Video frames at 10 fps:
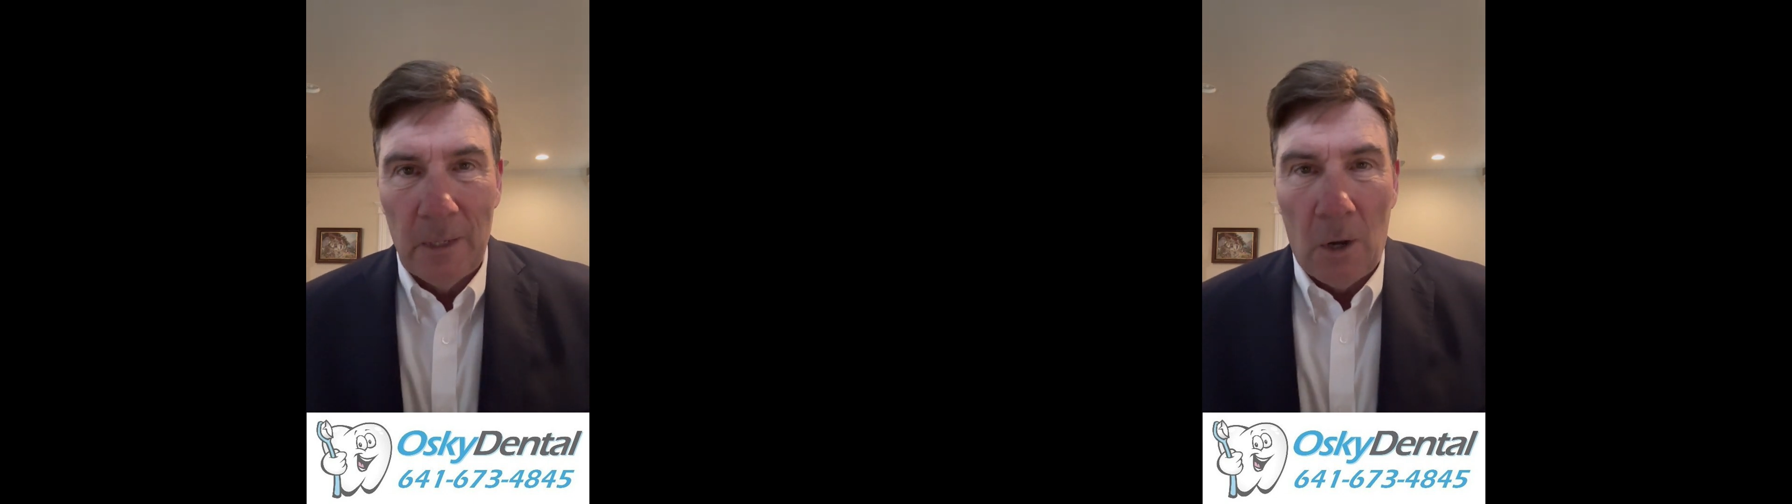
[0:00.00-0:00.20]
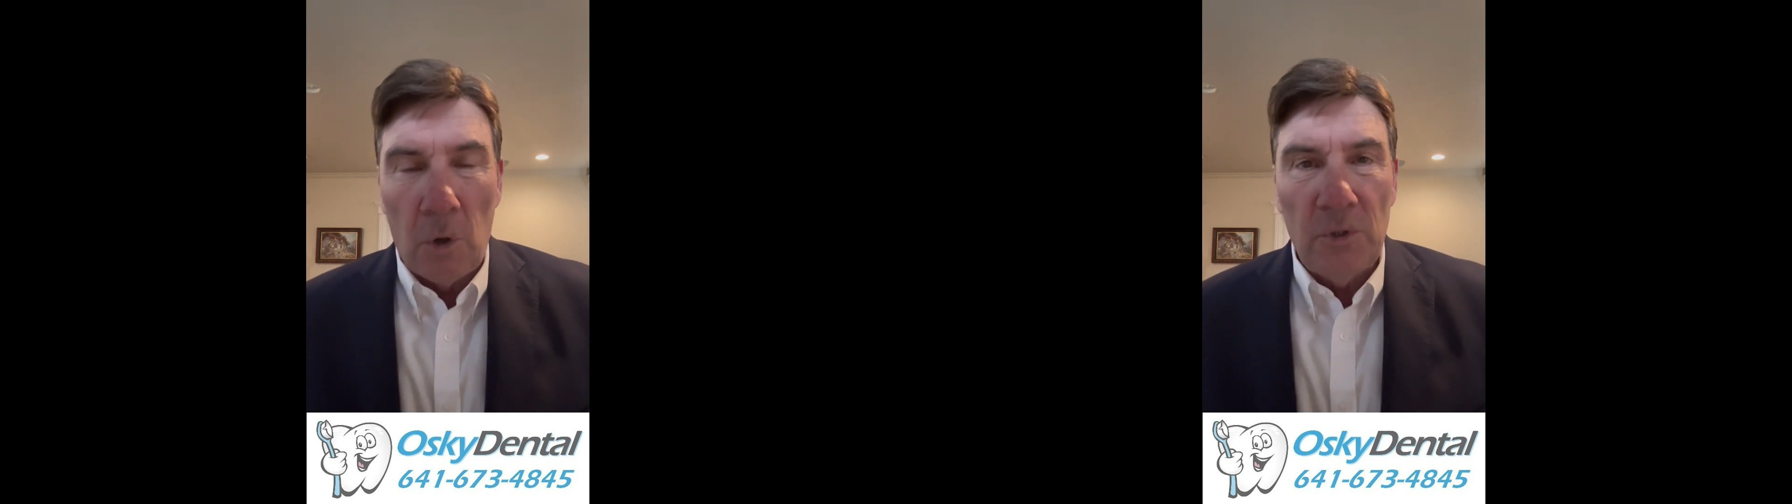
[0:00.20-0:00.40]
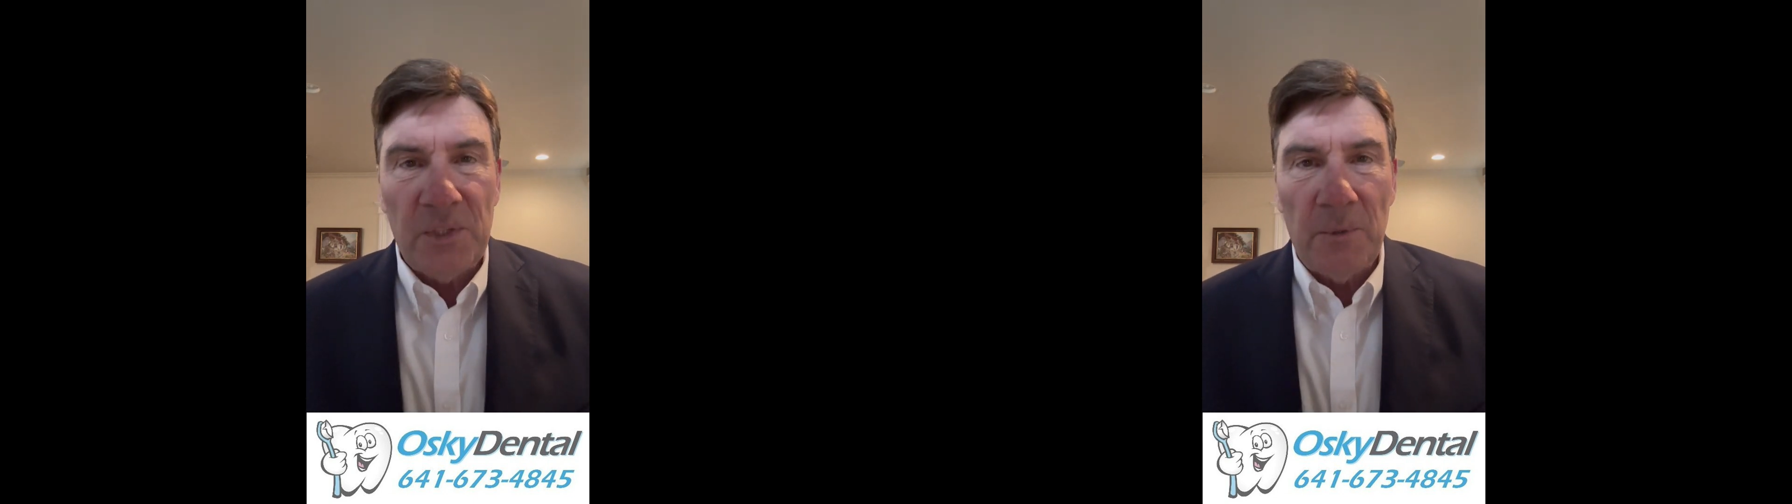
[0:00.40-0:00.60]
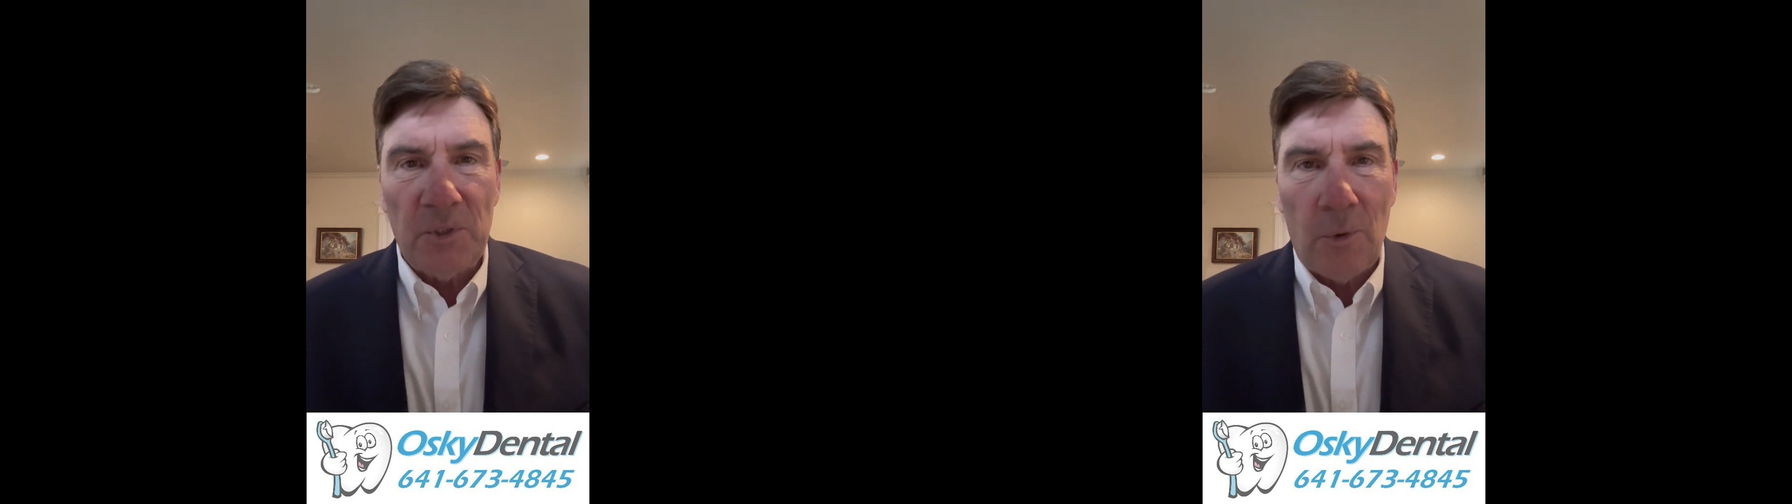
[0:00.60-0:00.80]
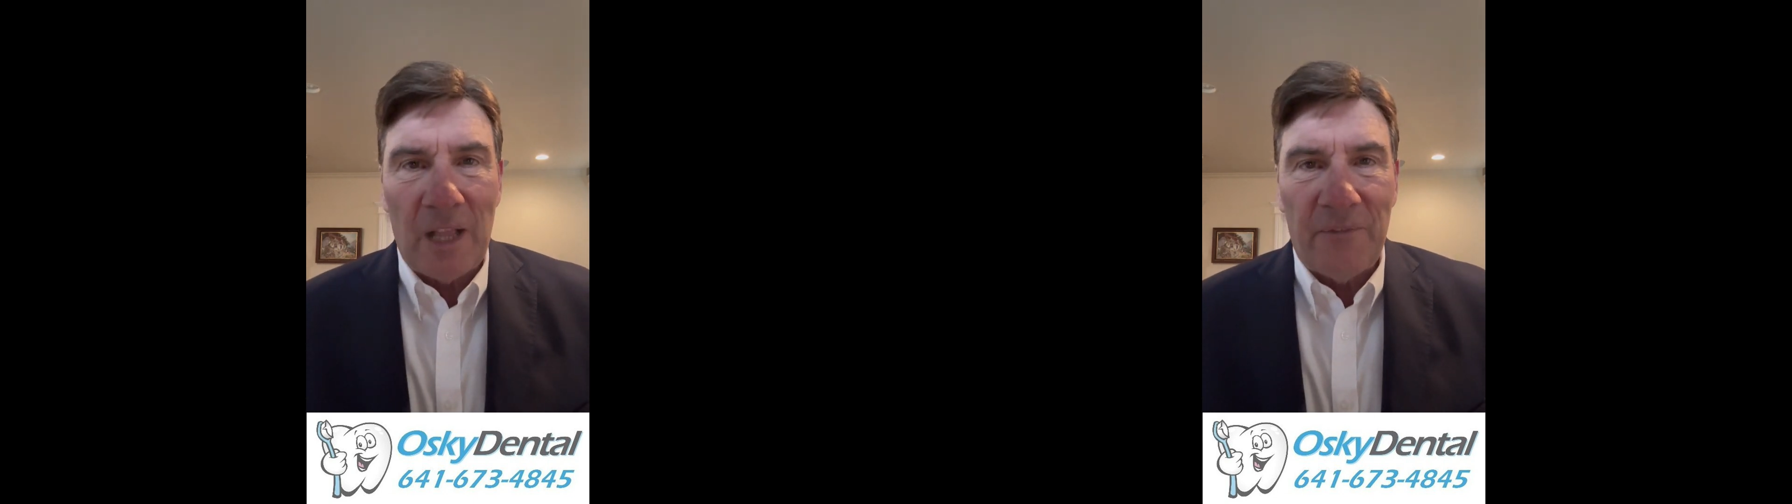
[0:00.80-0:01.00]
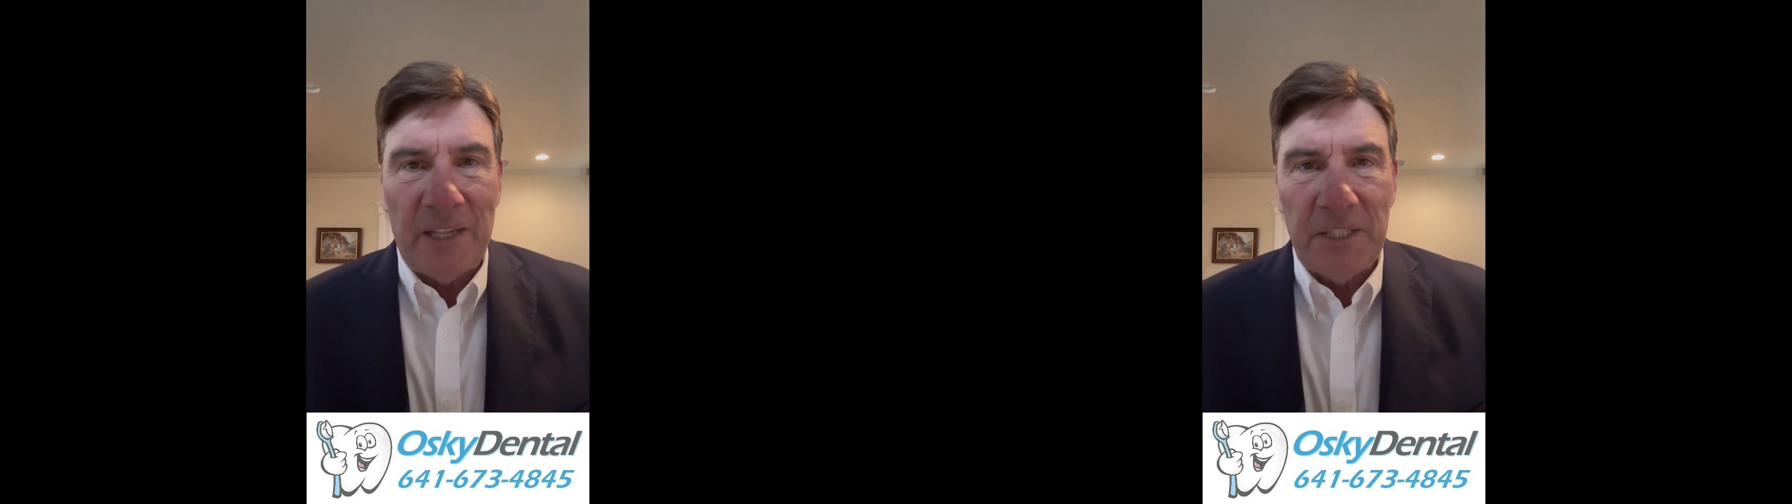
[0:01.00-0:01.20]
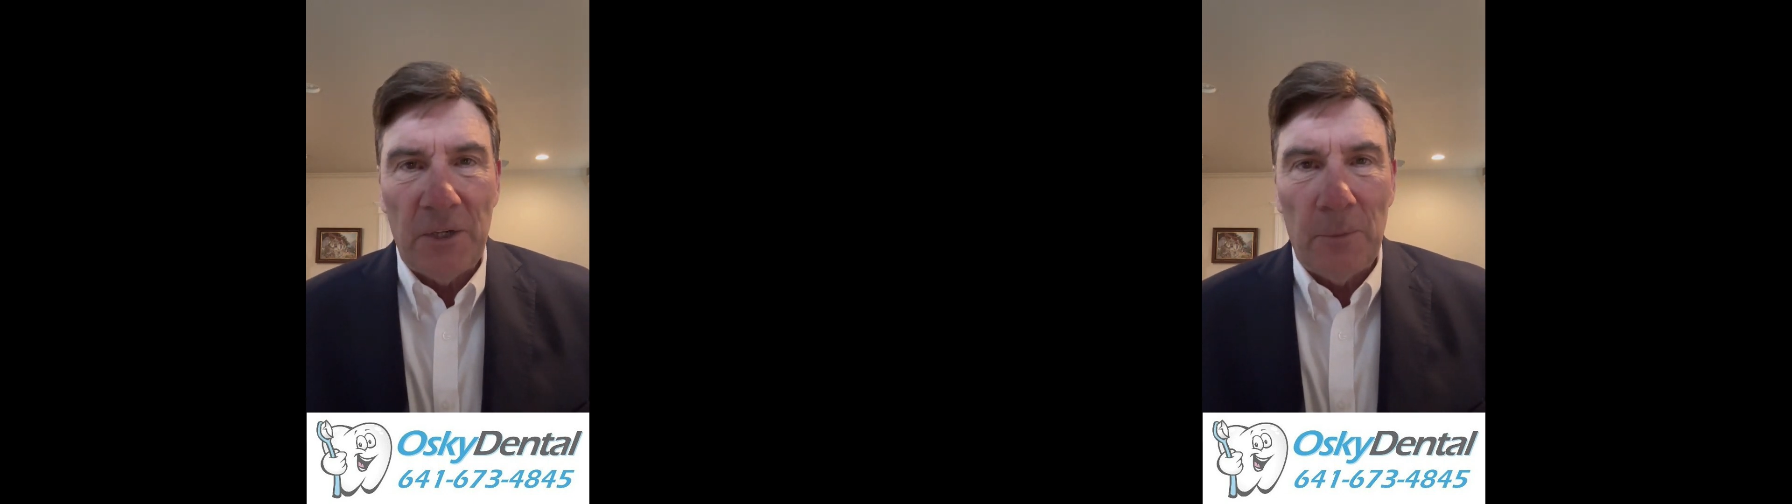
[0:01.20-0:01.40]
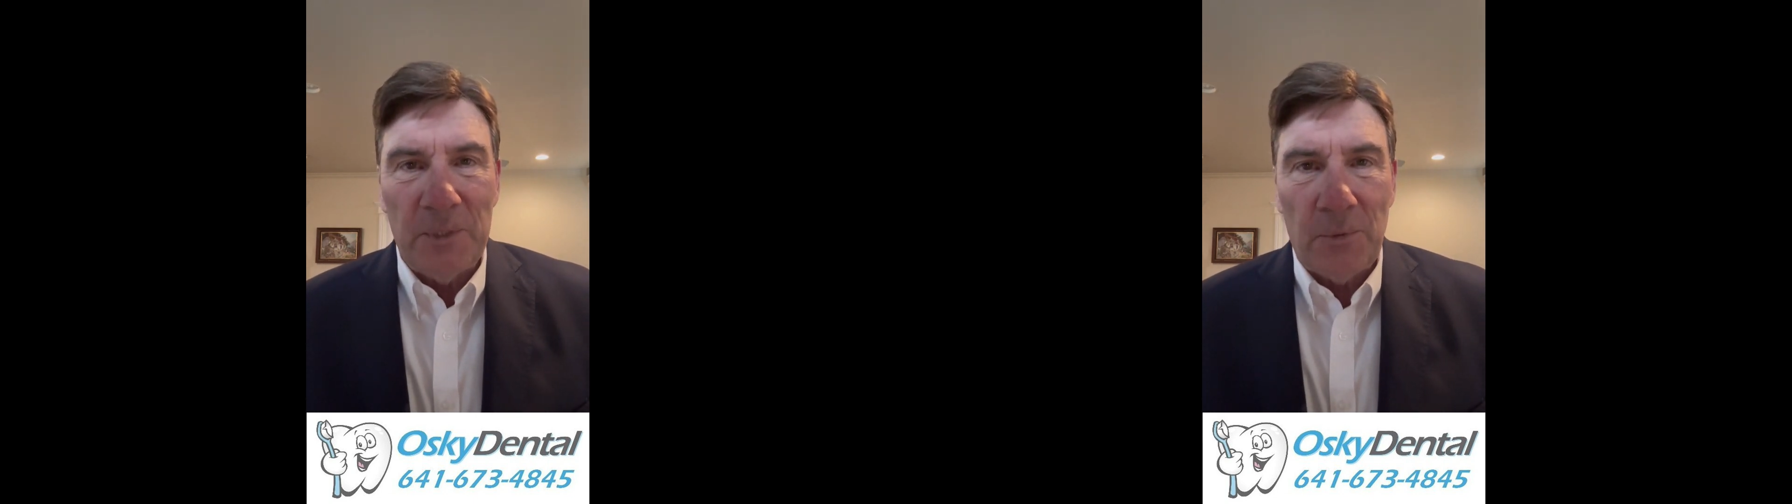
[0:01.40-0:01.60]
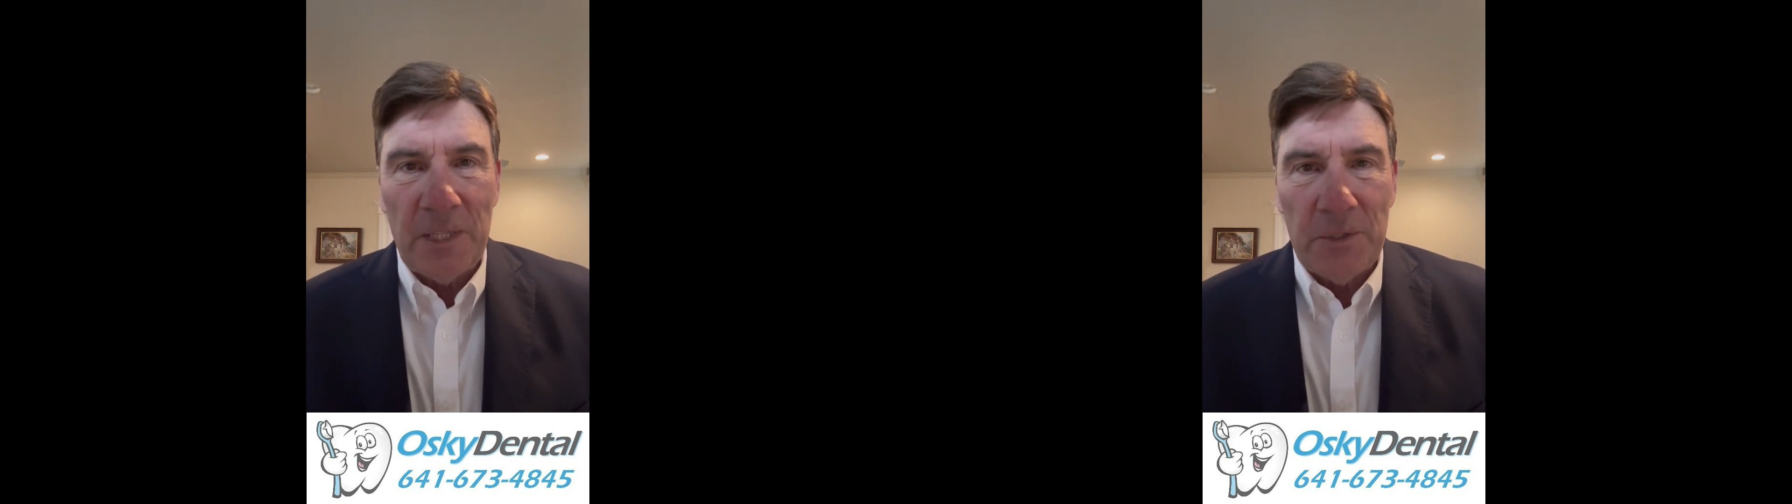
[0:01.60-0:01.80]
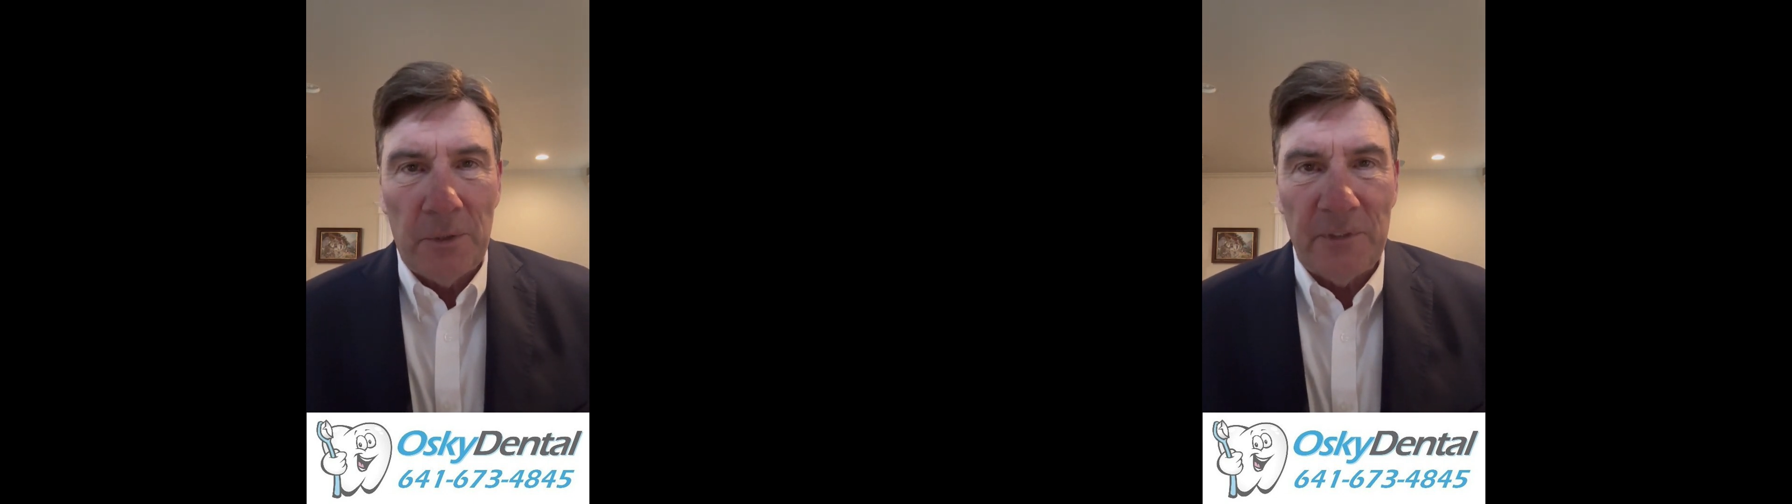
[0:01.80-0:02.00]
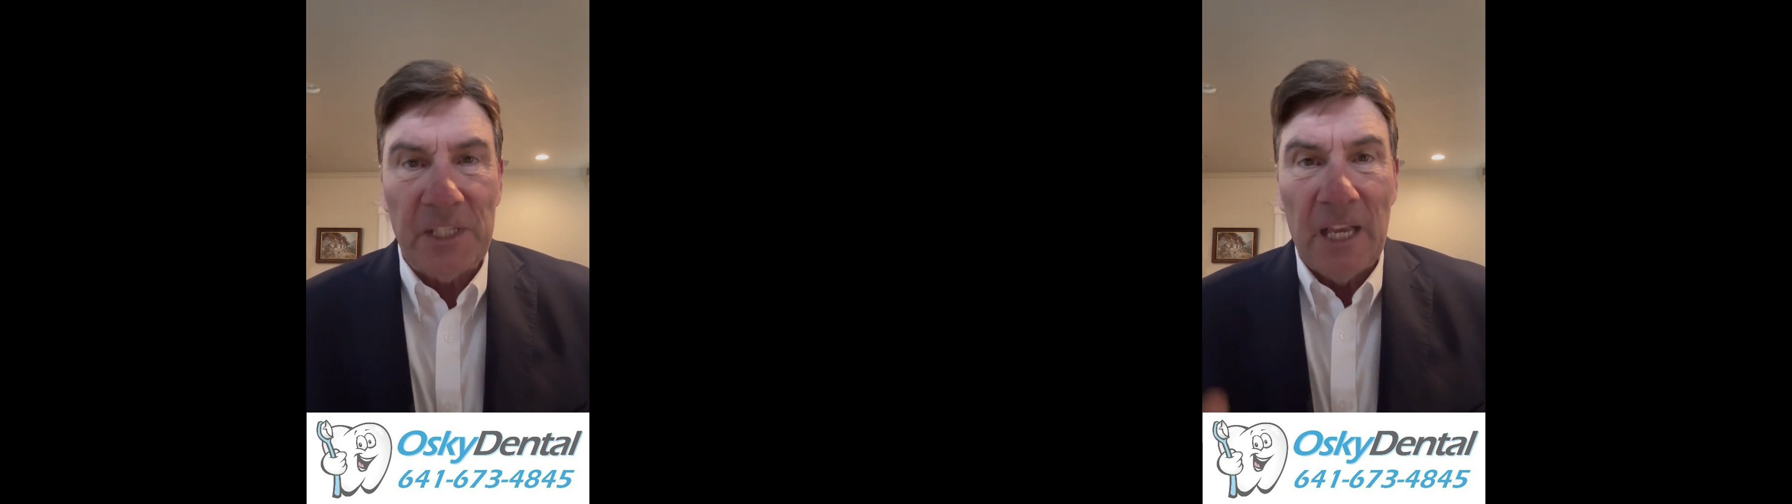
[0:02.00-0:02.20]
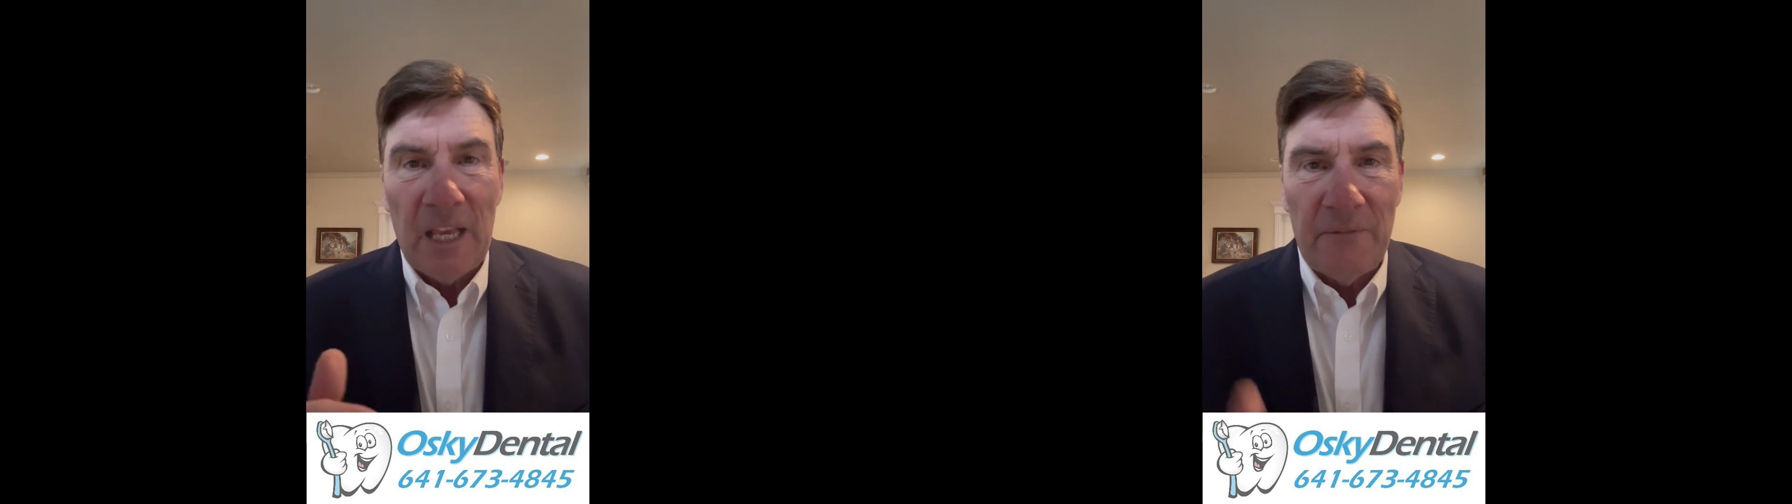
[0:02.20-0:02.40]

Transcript: Or who's the most qualified to know between the two of us